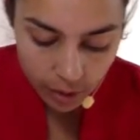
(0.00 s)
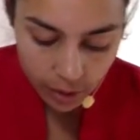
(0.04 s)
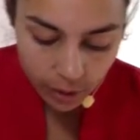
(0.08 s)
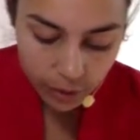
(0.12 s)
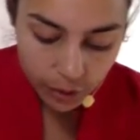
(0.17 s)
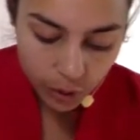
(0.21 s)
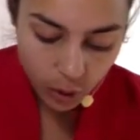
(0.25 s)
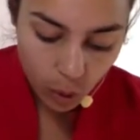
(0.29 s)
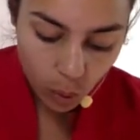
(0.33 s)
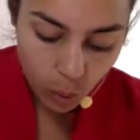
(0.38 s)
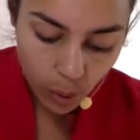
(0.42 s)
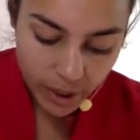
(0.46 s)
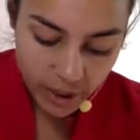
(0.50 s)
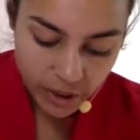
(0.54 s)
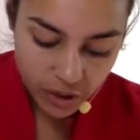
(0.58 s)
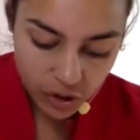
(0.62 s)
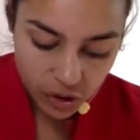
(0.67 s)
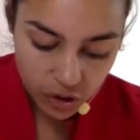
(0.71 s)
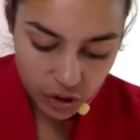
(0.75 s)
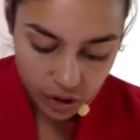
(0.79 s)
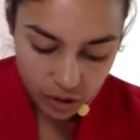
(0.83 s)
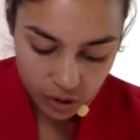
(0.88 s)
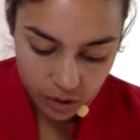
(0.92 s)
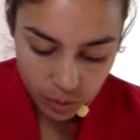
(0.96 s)
The
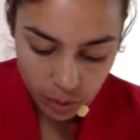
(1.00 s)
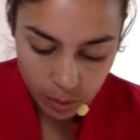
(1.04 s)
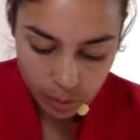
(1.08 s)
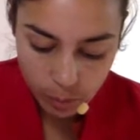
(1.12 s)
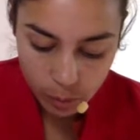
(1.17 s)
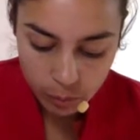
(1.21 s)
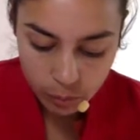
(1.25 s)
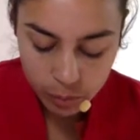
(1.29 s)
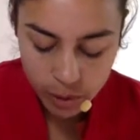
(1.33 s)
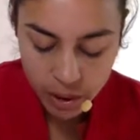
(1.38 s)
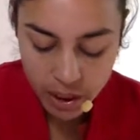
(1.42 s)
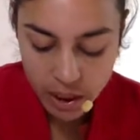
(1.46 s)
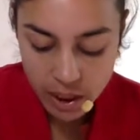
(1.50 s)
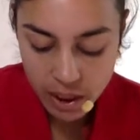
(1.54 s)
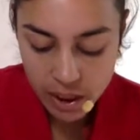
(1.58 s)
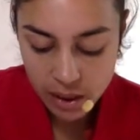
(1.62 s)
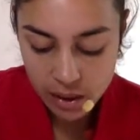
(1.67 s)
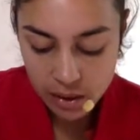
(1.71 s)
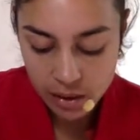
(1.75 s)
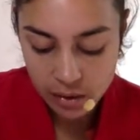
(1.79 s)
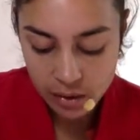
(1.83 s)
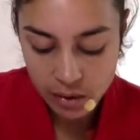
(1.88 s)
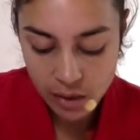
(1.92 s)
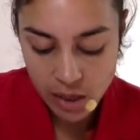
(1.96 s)
question, so I'm not
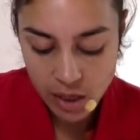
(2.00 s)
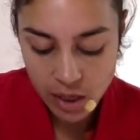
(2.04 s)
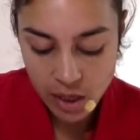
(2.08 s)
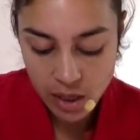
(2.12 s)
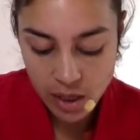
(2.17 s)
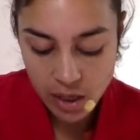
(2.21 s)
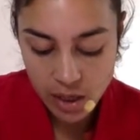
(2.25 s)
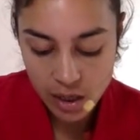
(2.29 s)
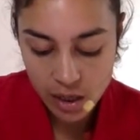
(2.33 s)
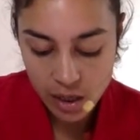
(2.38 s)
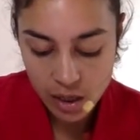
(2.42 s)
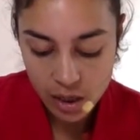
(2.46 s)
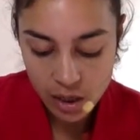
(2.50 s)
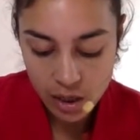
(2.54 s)
reading the